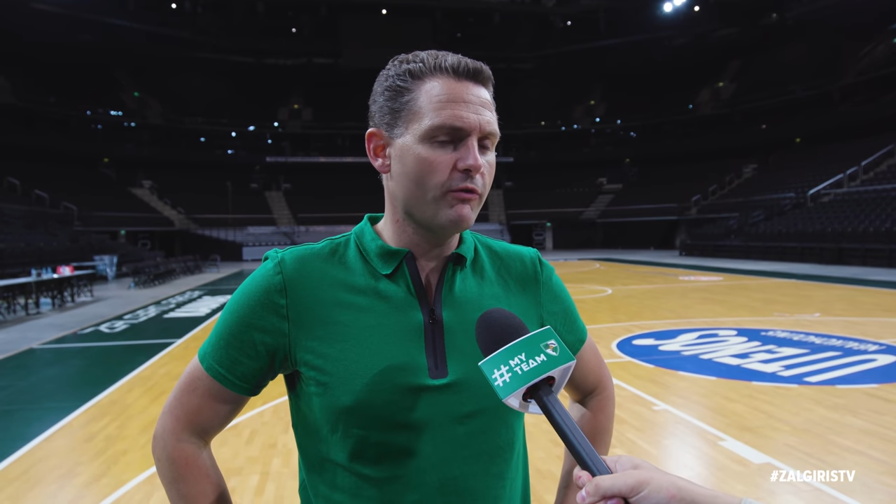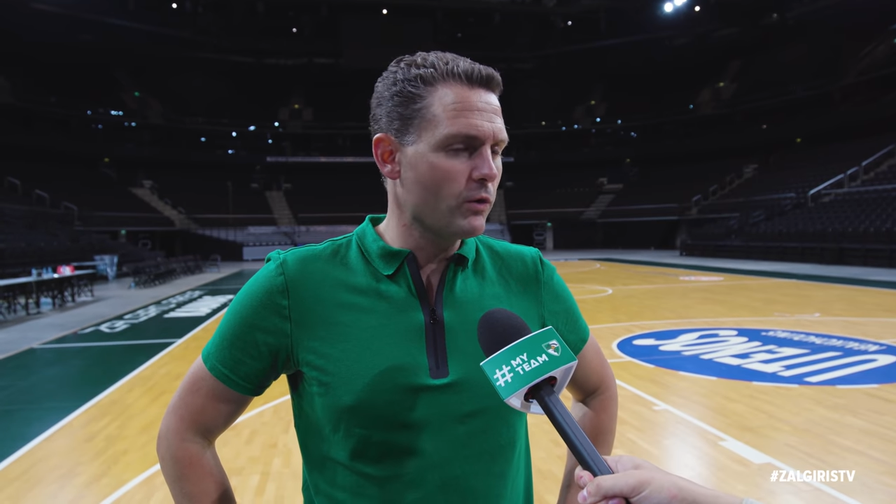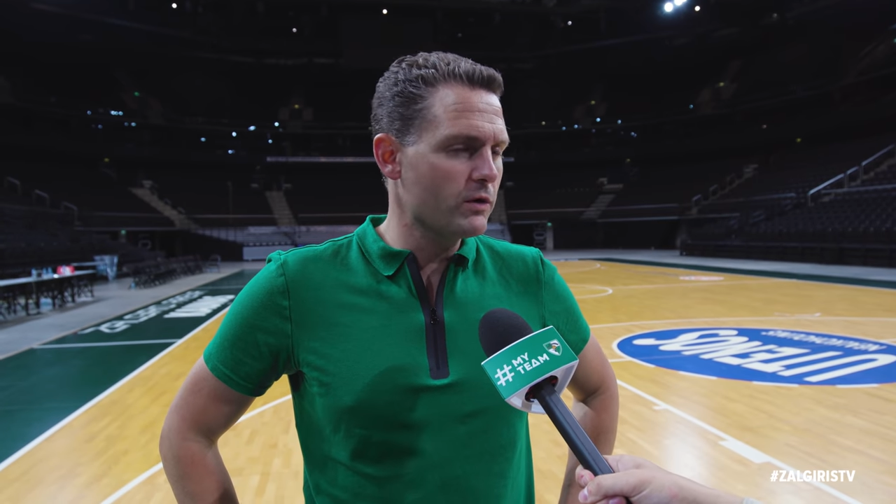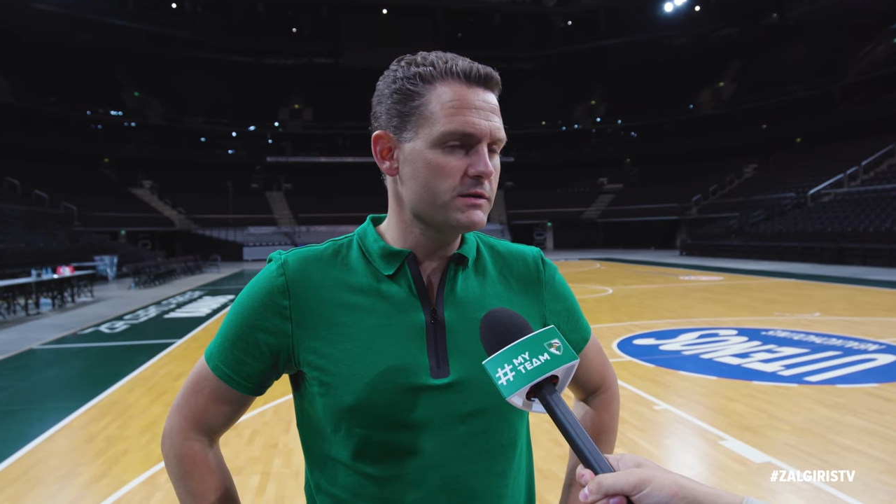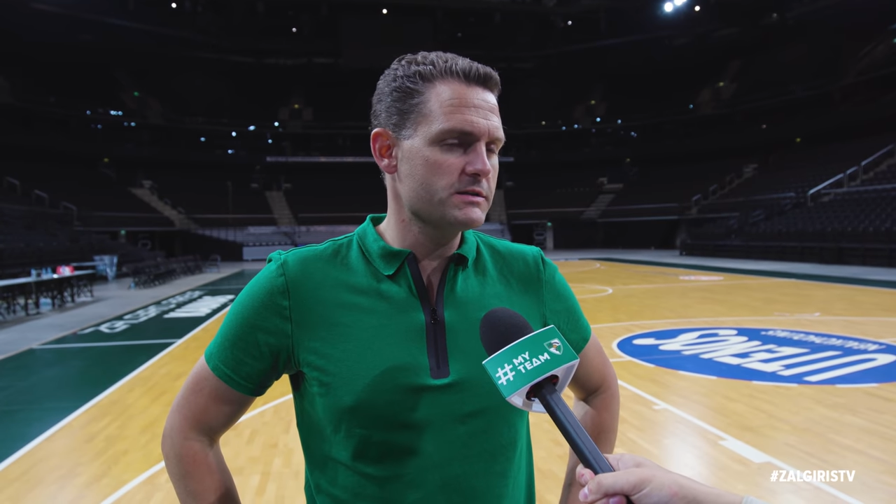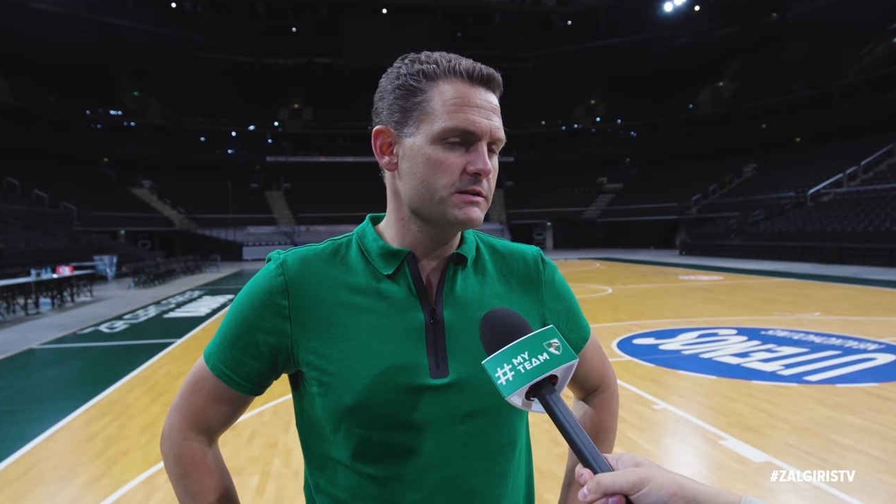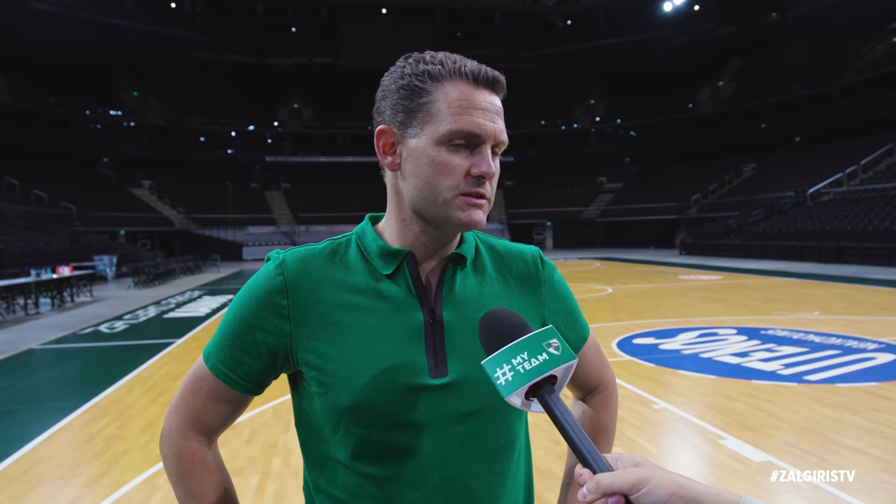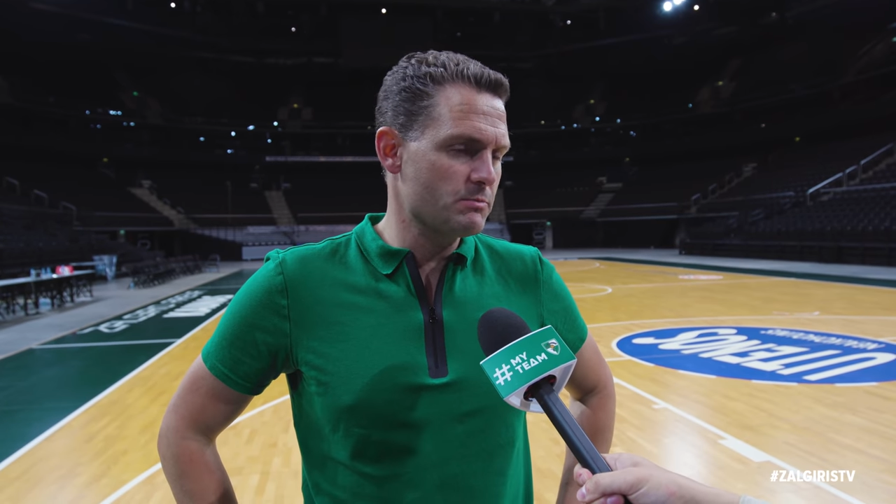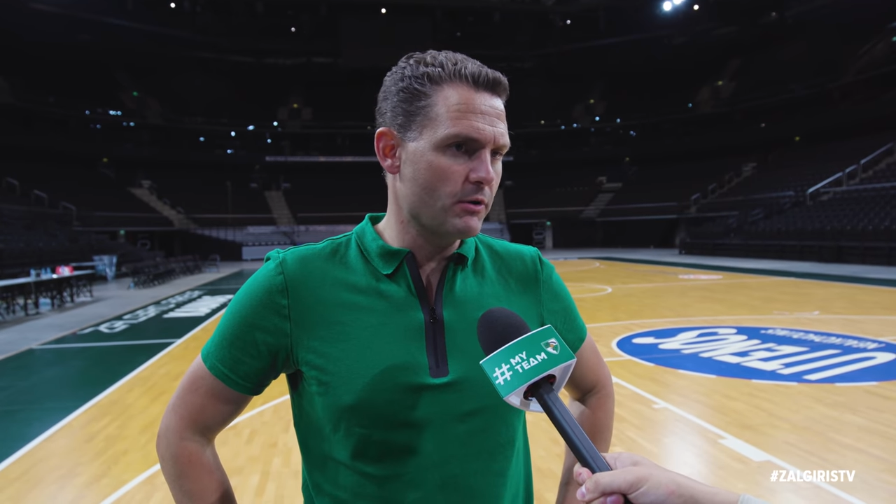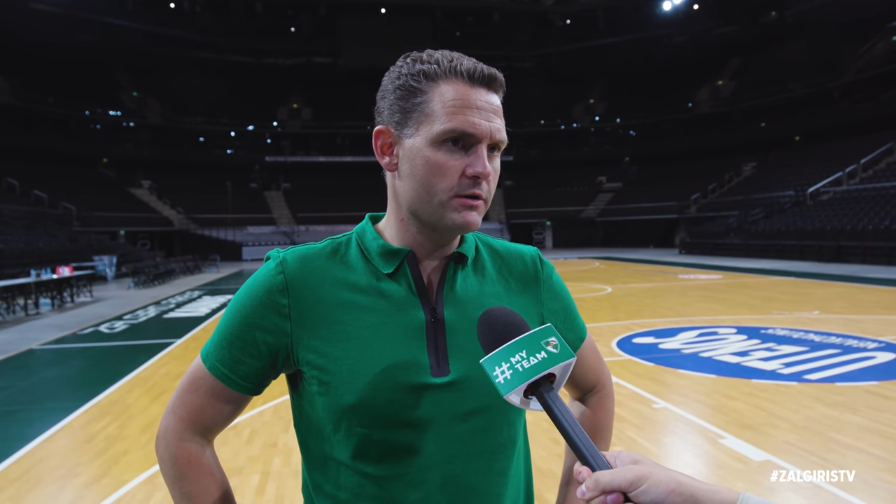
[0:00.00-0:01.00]
focus in
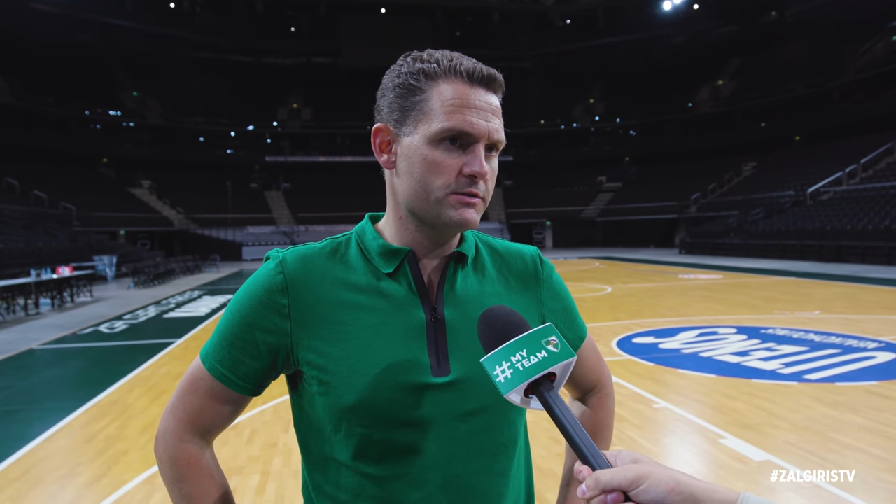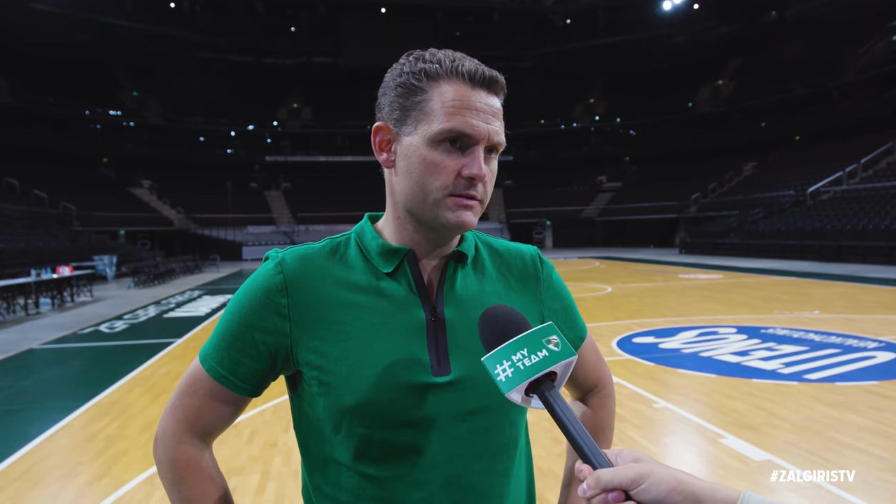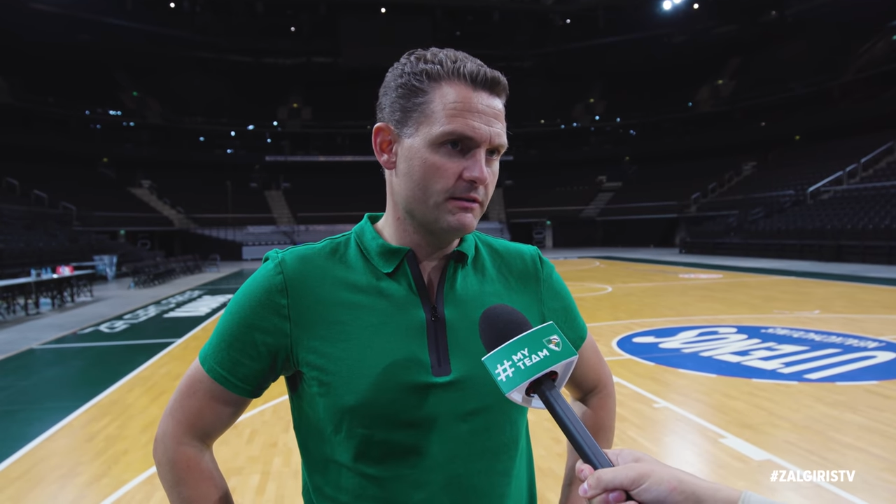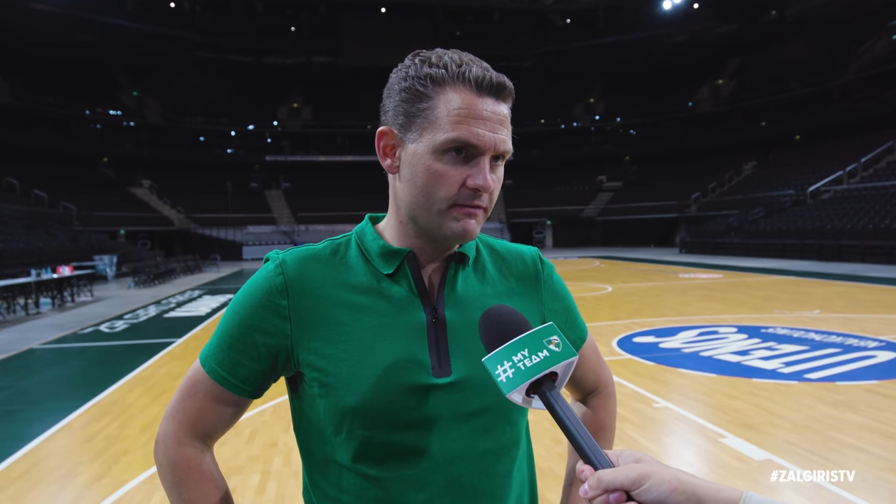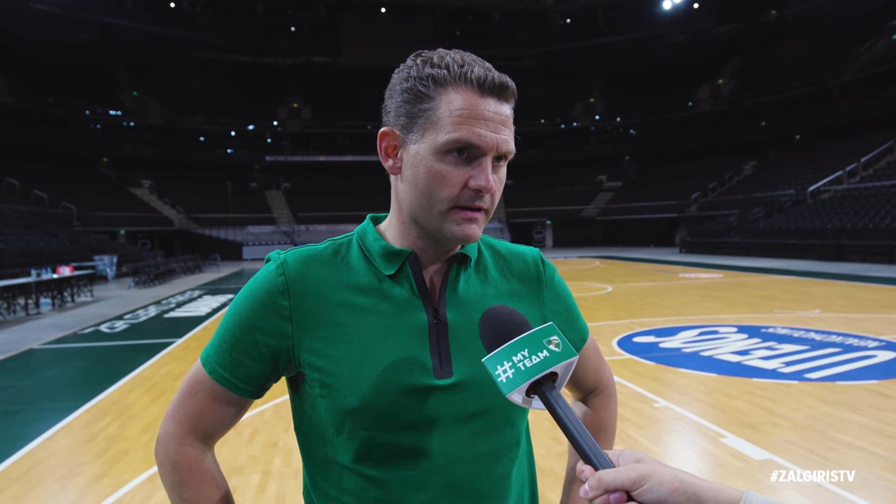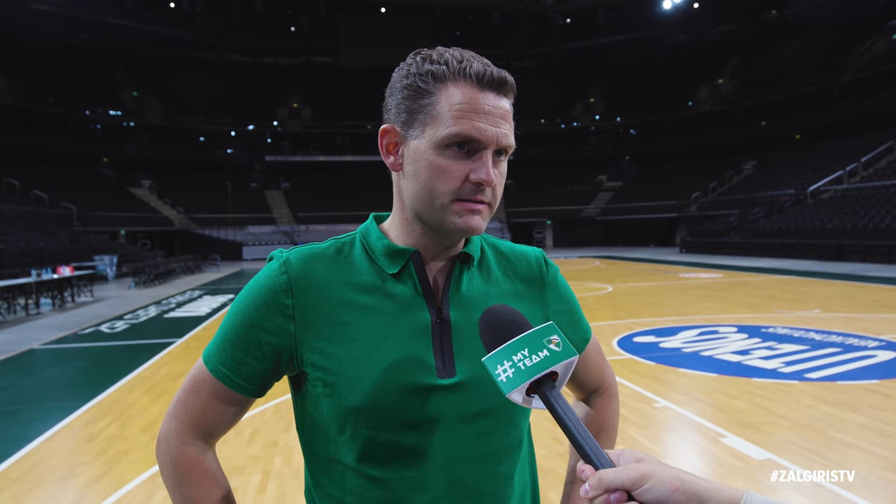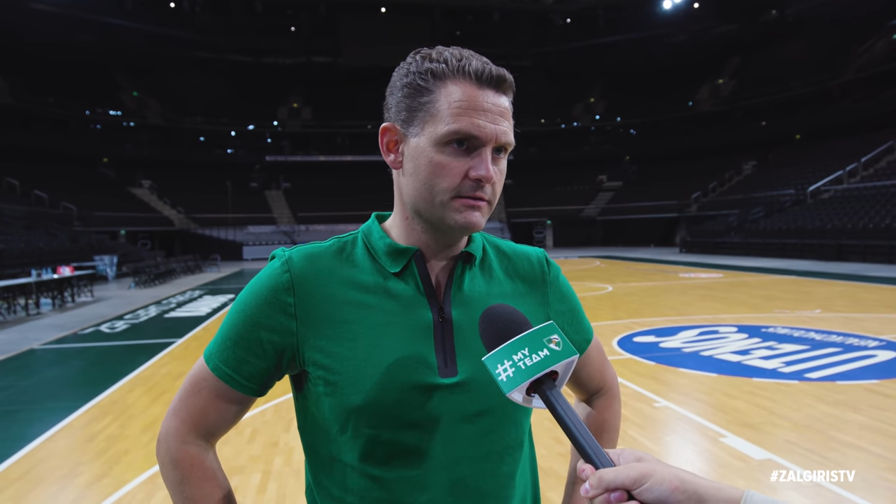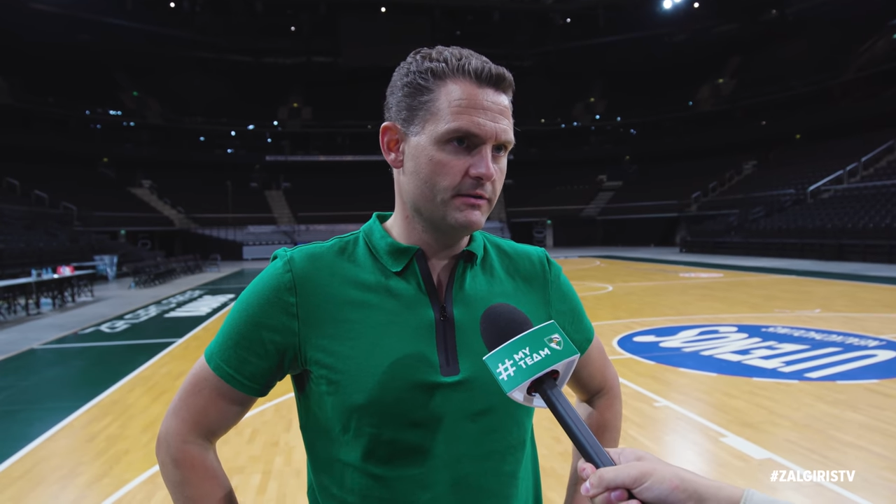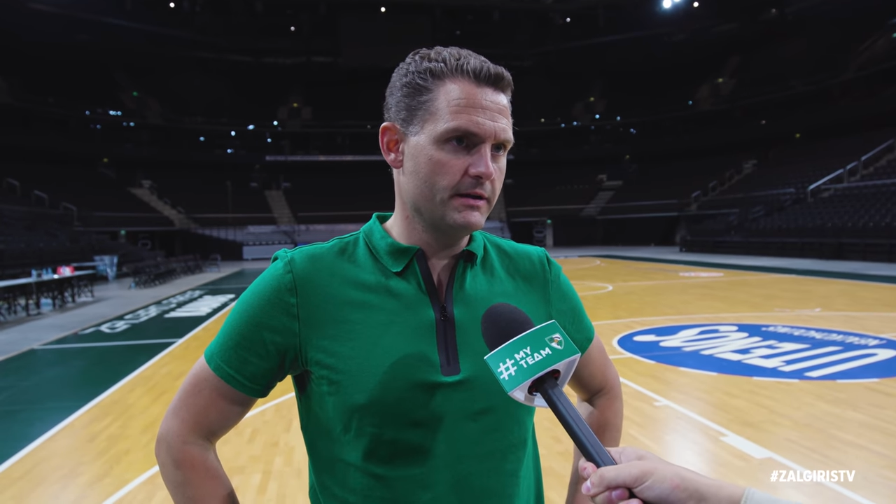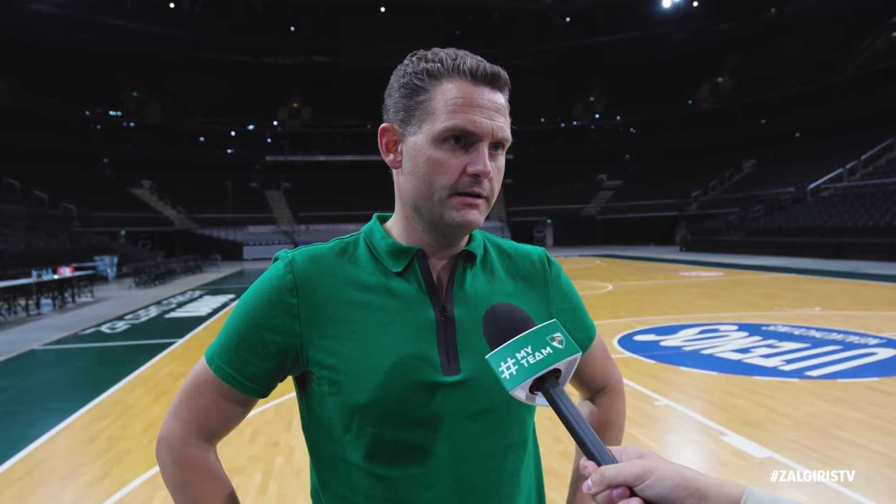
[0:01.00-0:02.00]
spurts
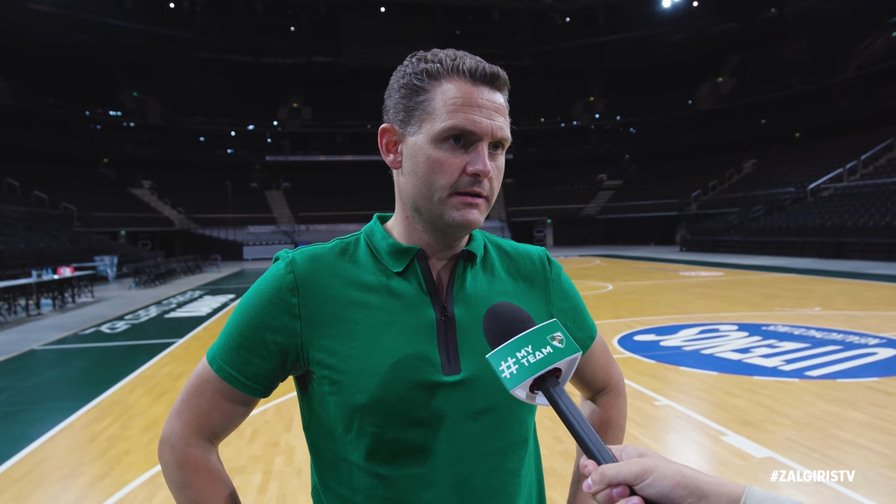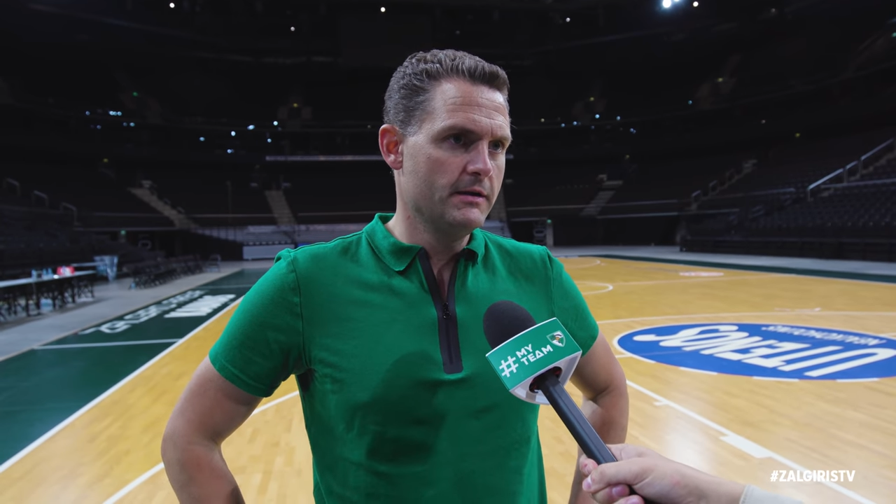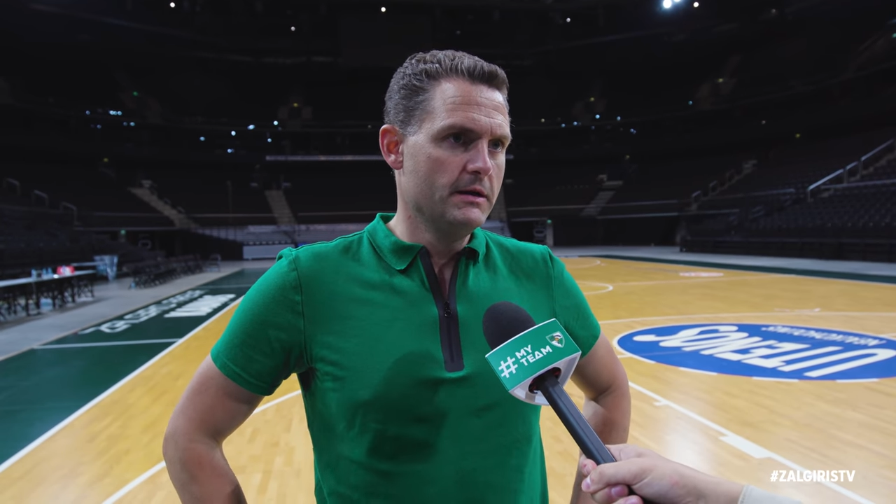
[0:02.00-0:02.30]
defensively,